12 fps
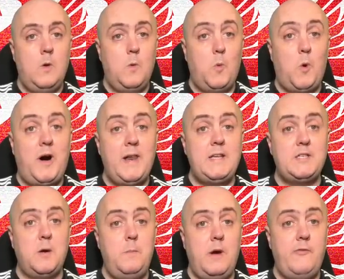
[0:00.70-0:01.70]
What is
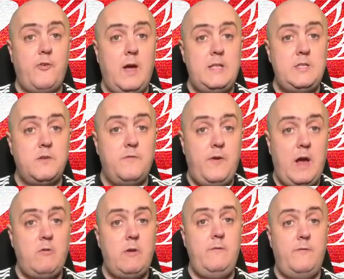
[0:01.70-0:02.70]
up, my friends? You're
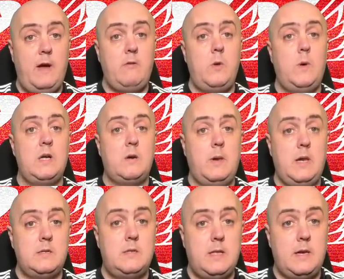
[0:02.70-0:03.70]
very, very welcome
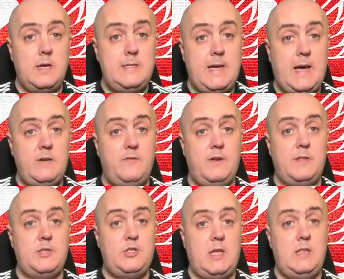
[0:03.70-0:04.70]
along to tonight's Anfield
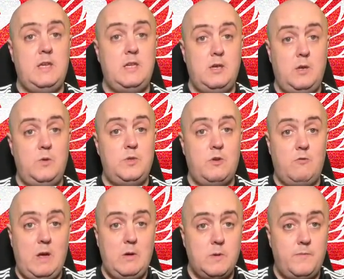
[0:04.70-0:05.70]
Agenda News
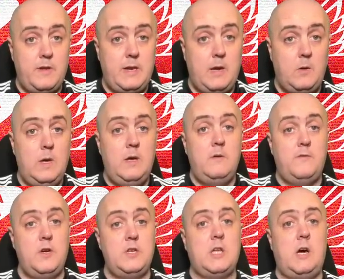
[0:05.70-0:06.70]
Roundup video.
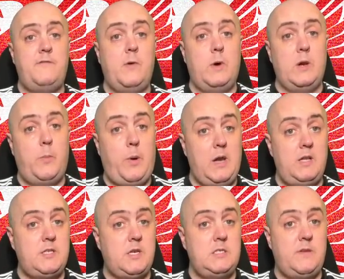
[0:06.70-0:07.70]
First off, I want to
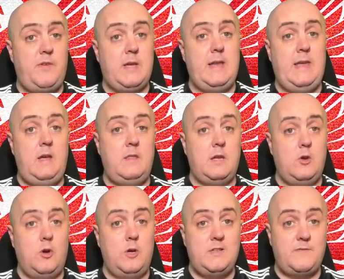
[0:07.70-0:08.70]
apologise if you can hear the
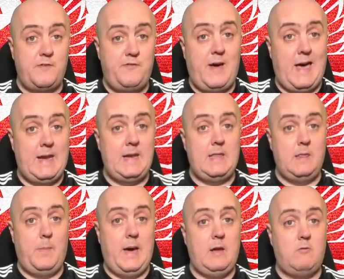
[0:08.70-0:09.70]
noise of a fan in
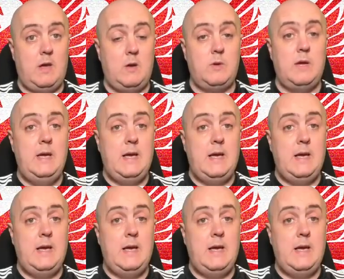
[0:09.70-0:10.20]
the background.